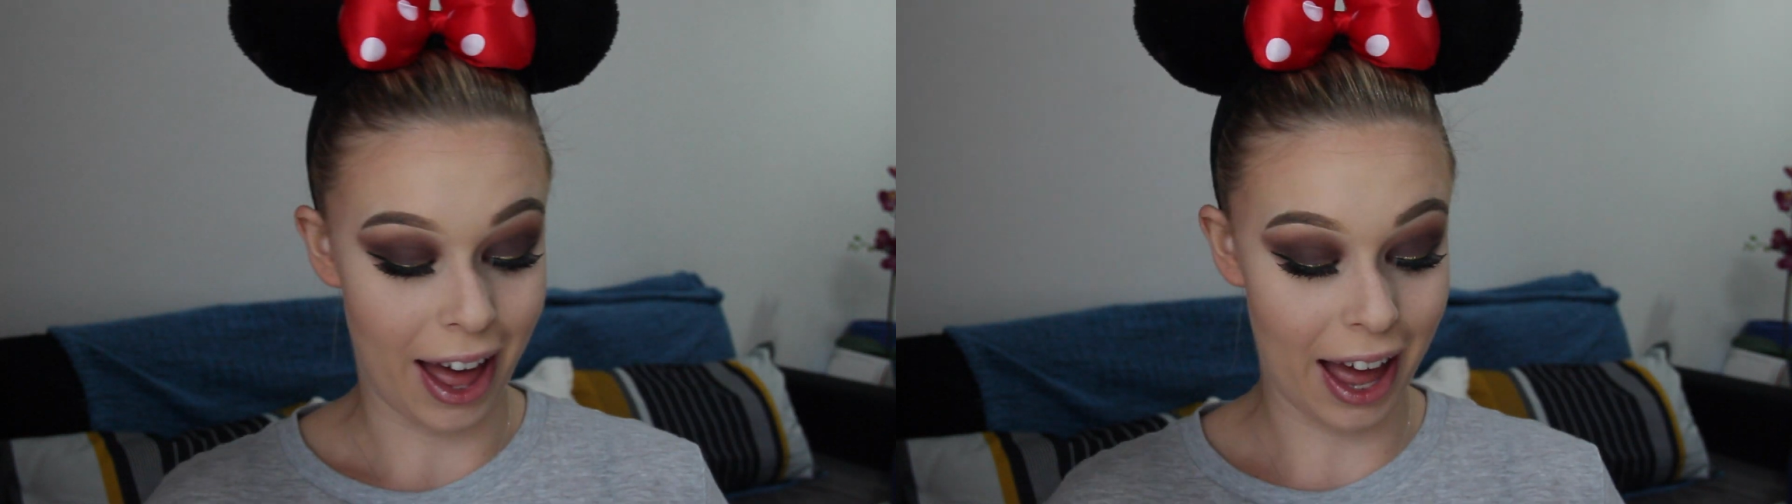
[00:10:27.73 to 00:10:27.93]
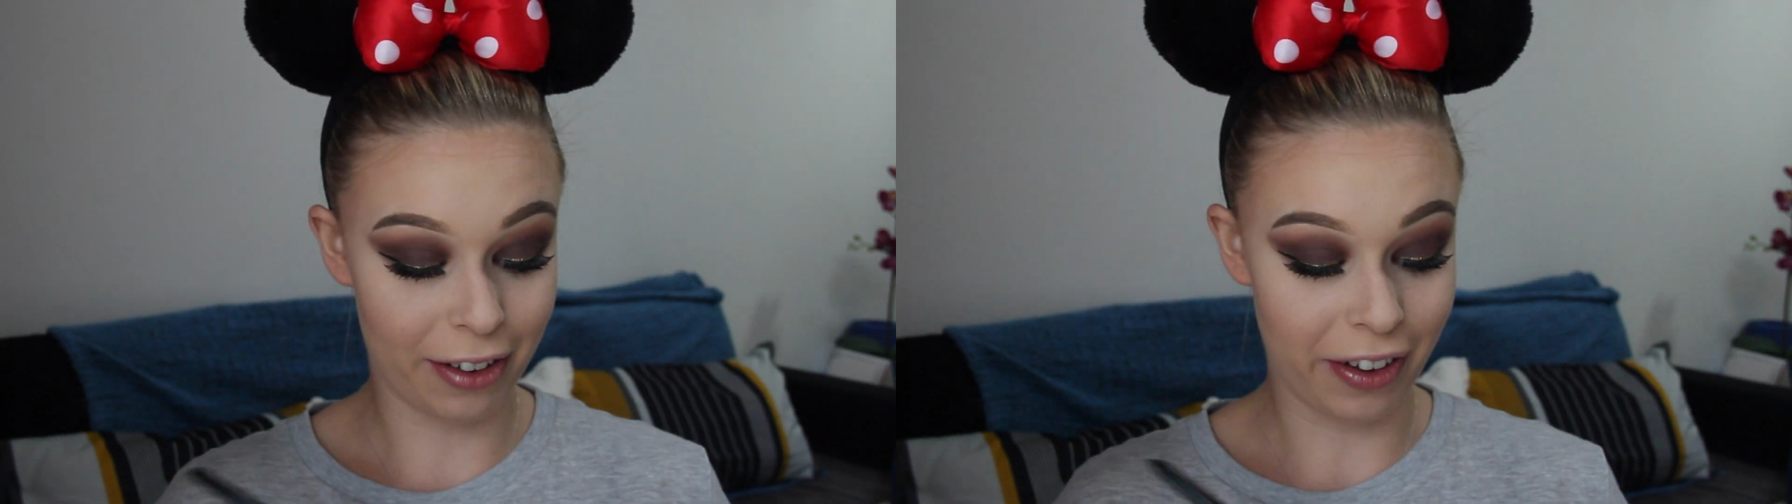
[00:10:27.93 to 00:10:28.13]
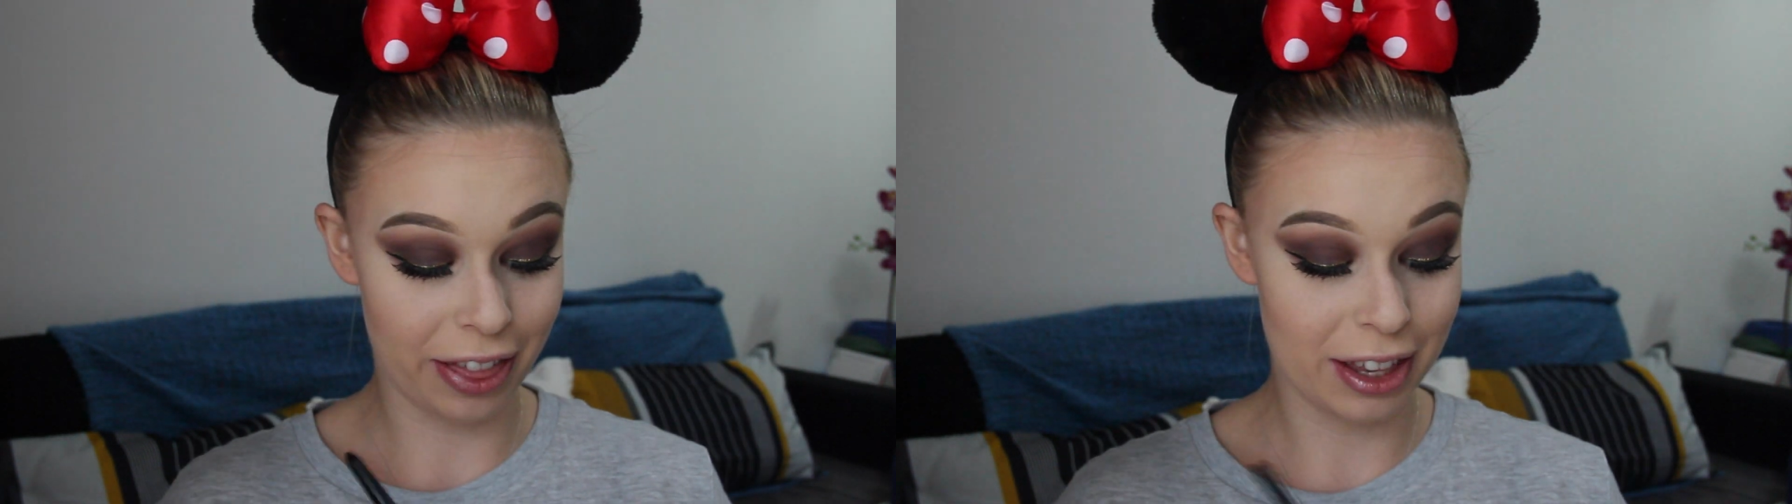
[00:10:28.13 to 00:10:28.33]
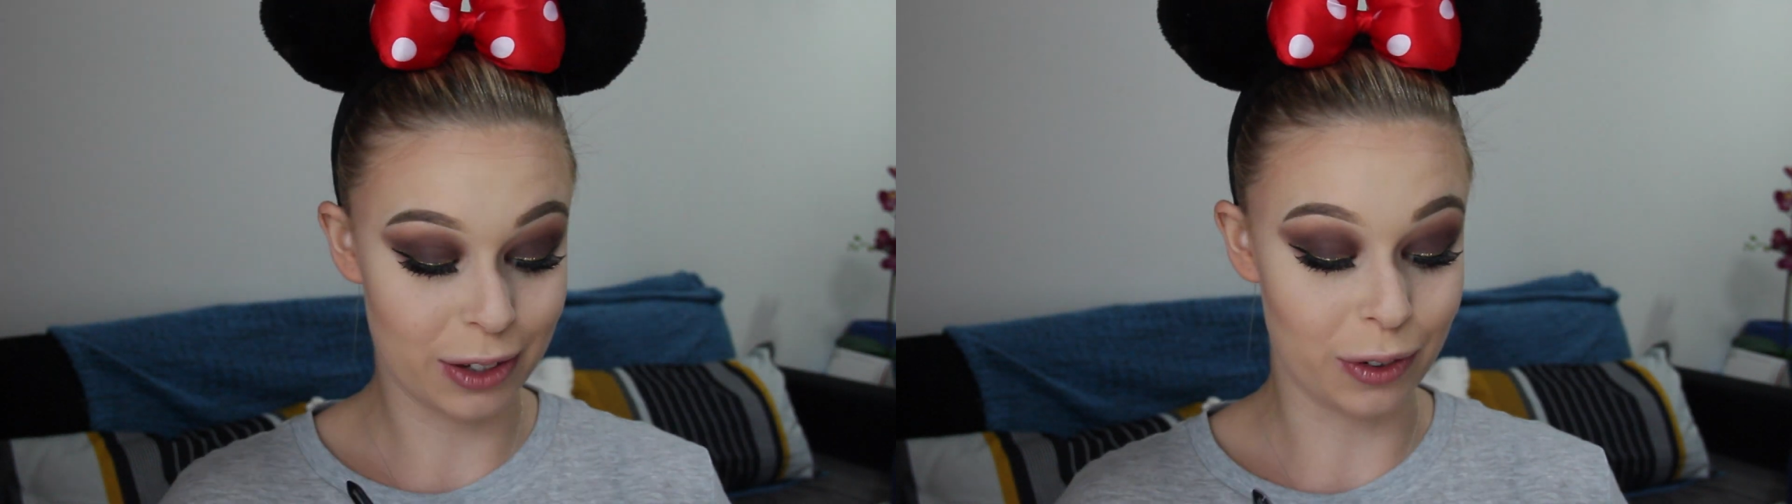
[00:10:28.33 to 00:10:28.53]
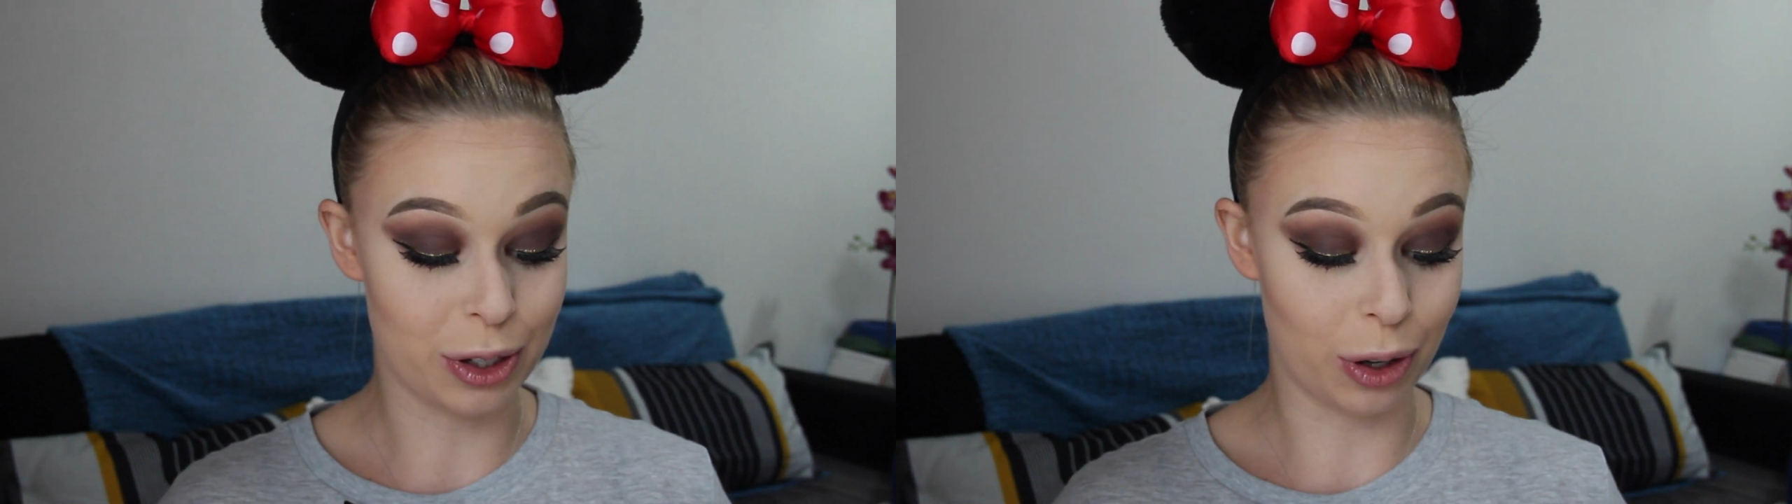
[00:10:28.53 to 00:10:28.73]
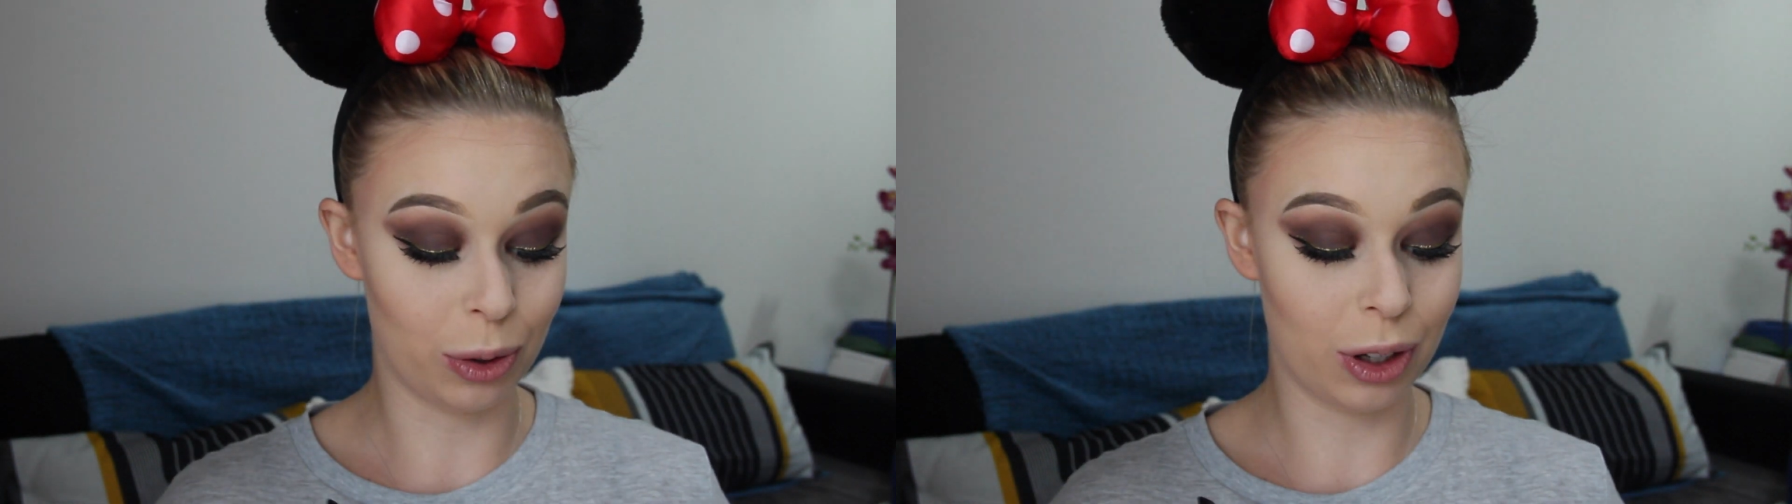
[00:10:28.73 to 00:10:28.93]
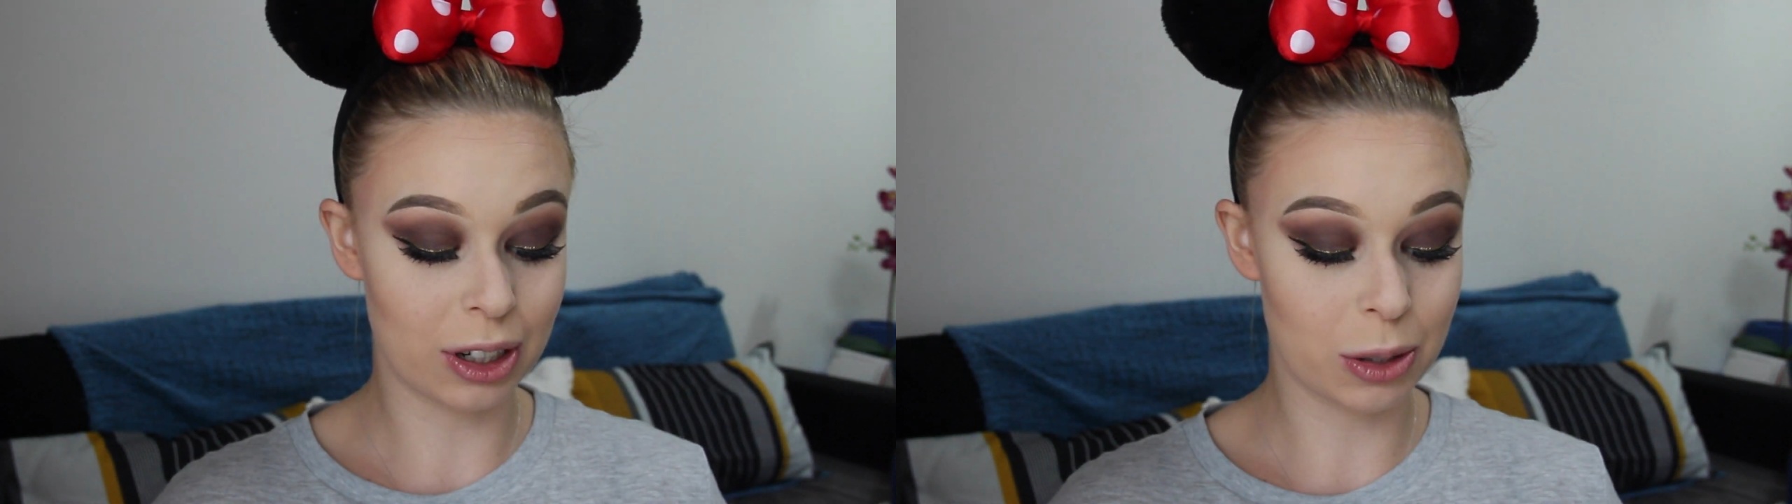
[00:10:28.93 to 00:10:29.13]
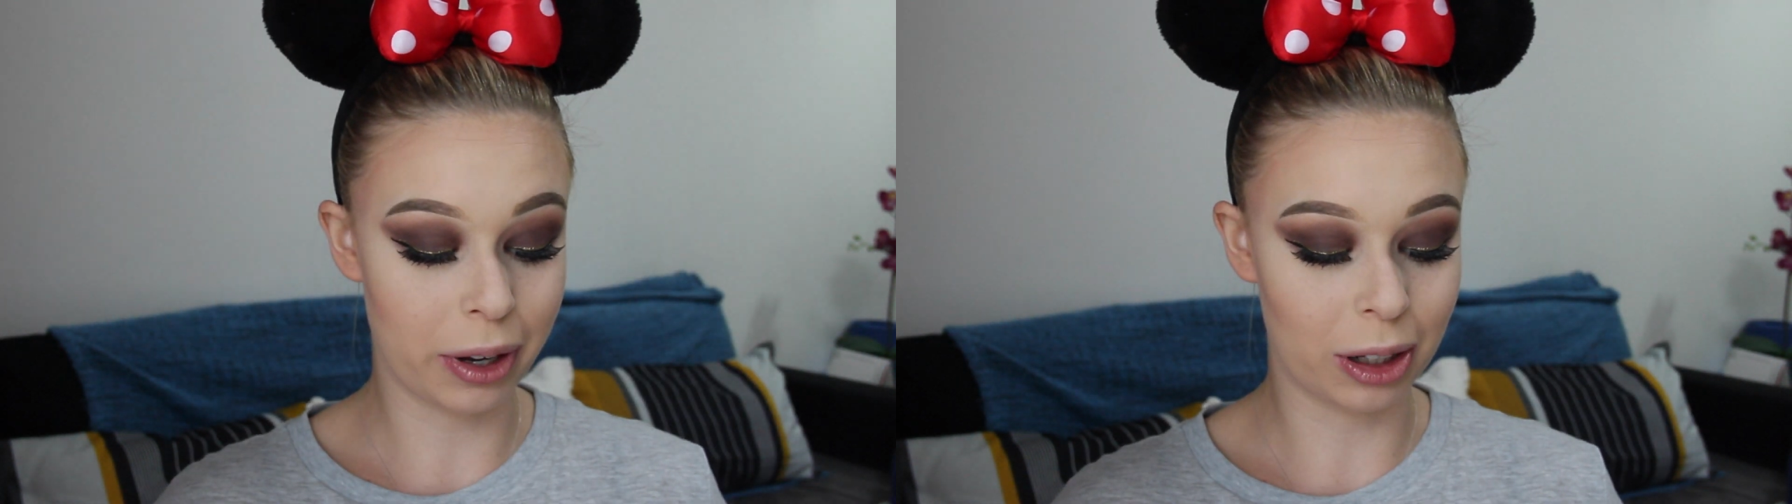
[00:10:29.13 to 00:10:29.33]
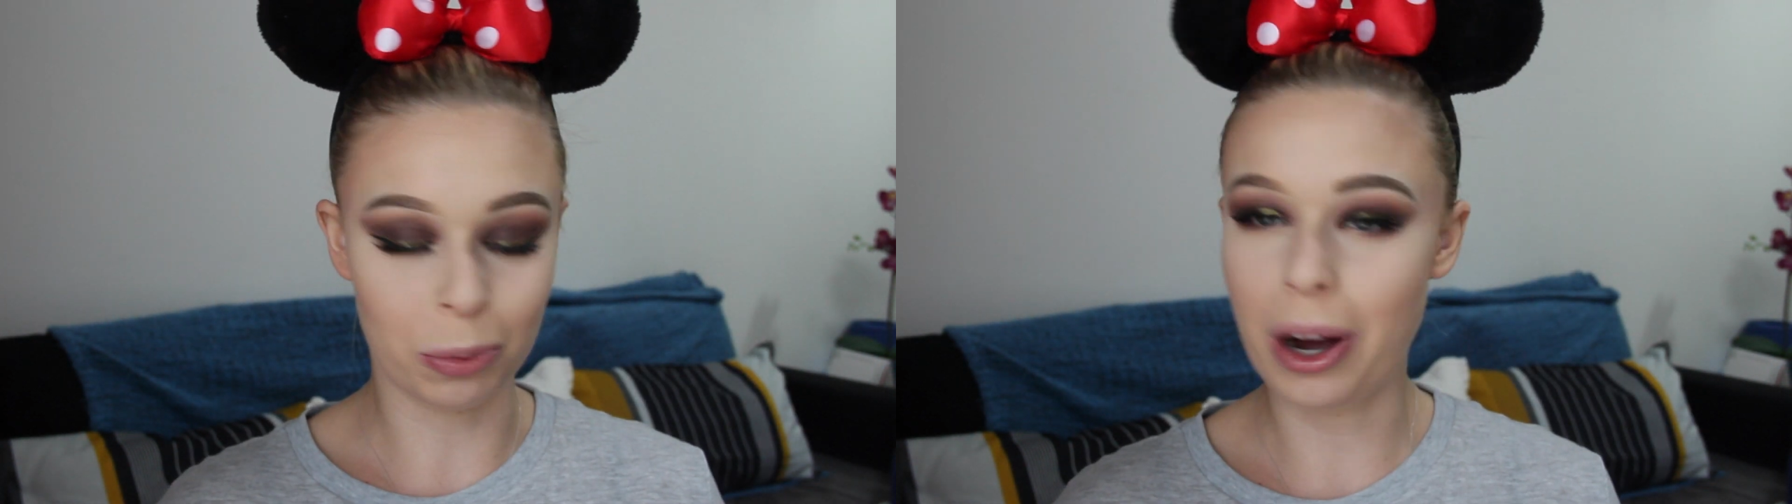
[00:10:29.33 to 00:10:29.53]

I have had this for so long as well.